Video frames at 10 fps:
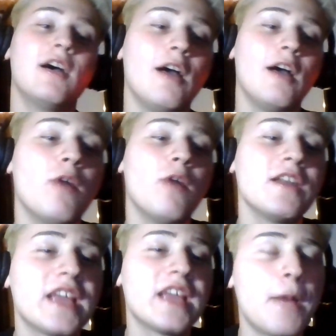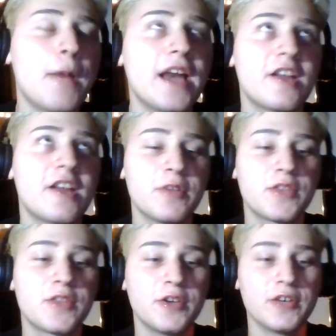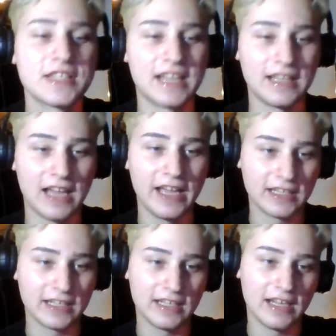One thing I might agree with you is that, like,